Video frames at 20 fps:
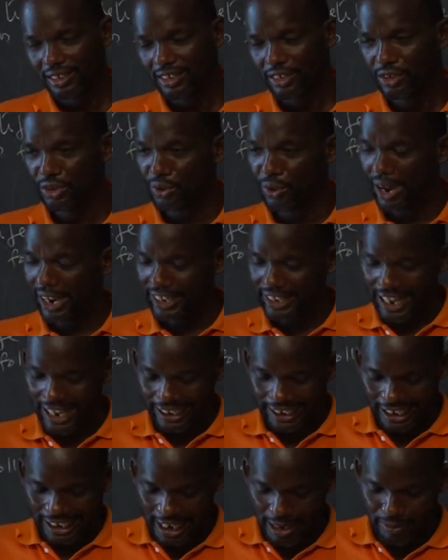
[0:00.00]
You are in
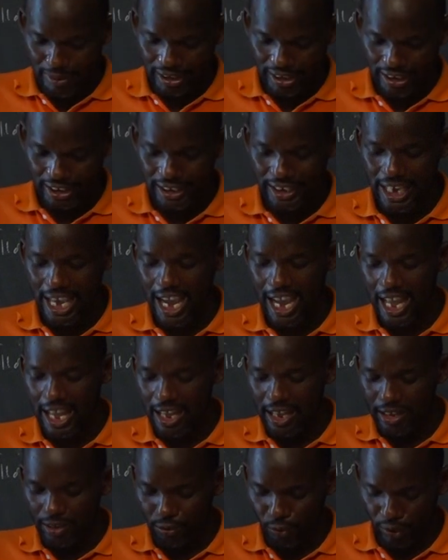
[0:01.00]
academic year
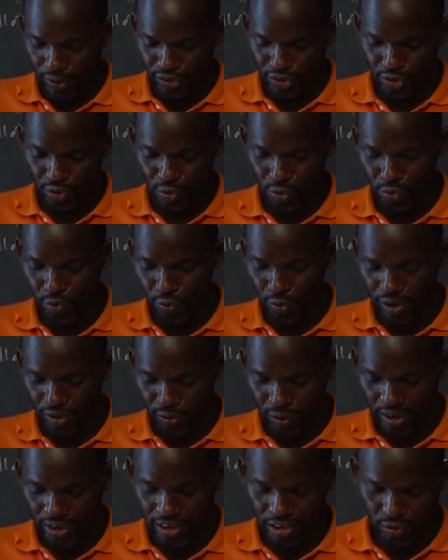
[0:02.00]

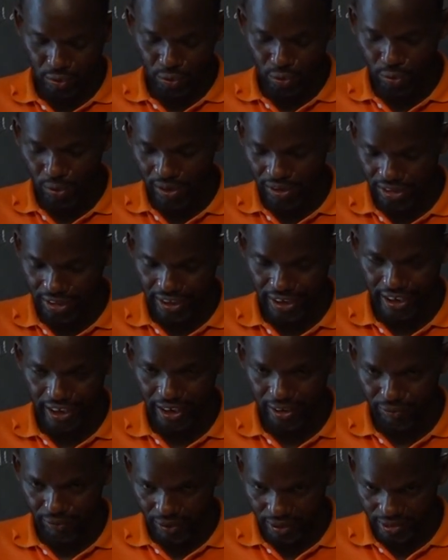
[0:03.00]

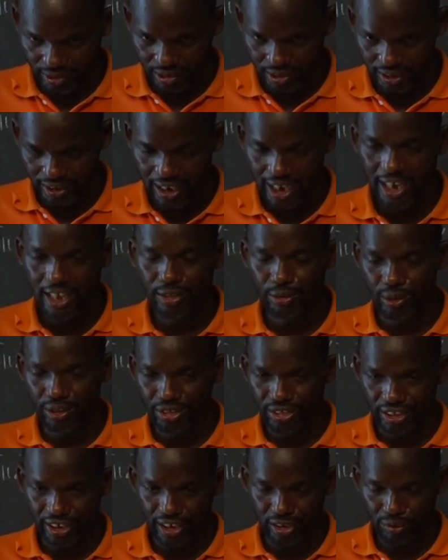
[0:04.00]
22-23, first year,
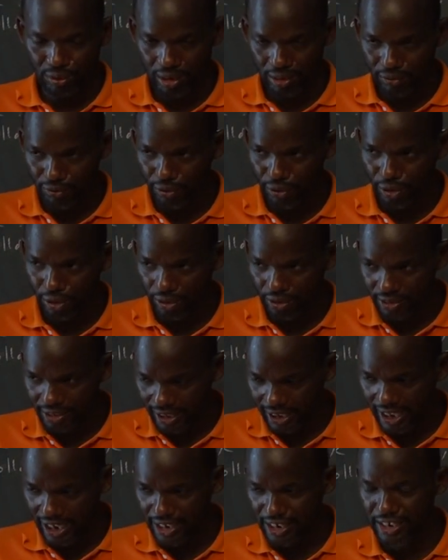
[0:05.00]
23-24,
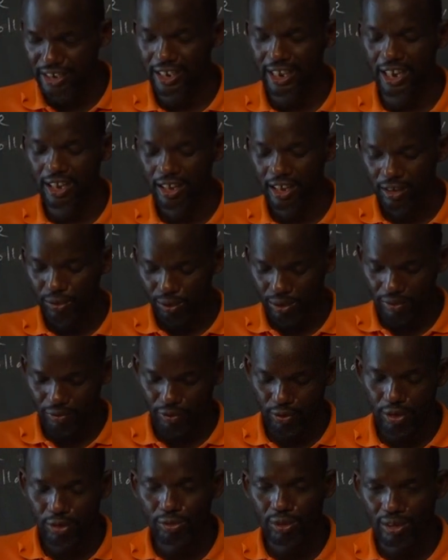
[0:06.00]
second year,
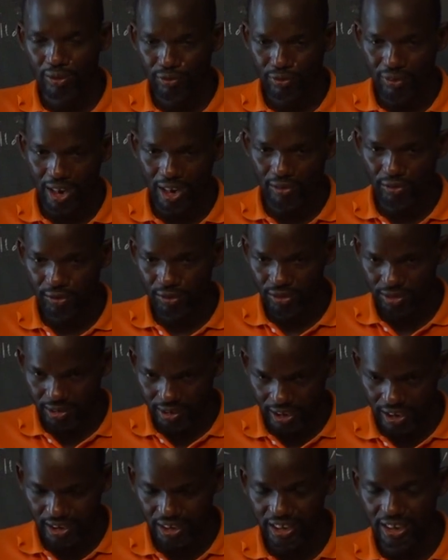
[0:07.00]
24-25,
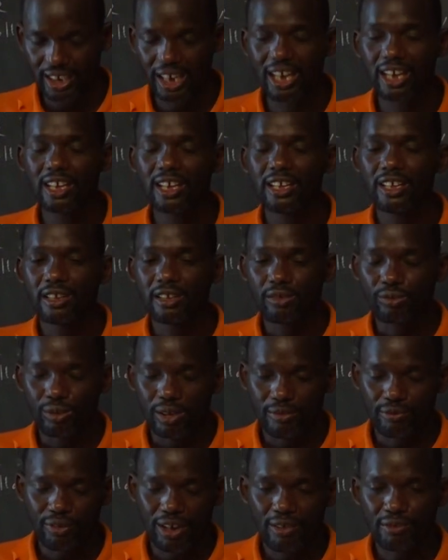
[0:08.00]
third year,
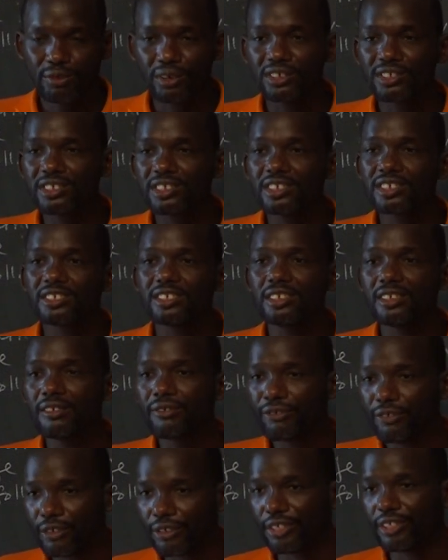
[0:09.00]
25-26,
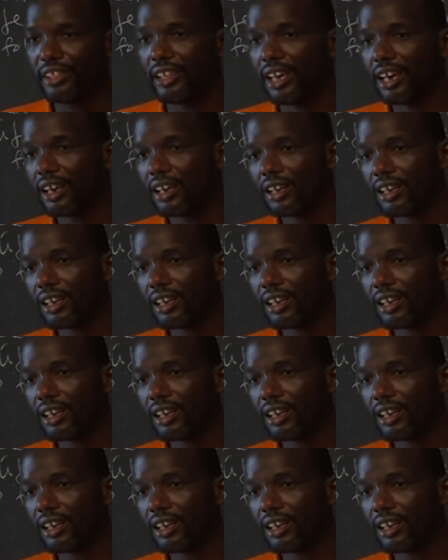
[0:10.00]
fourth year.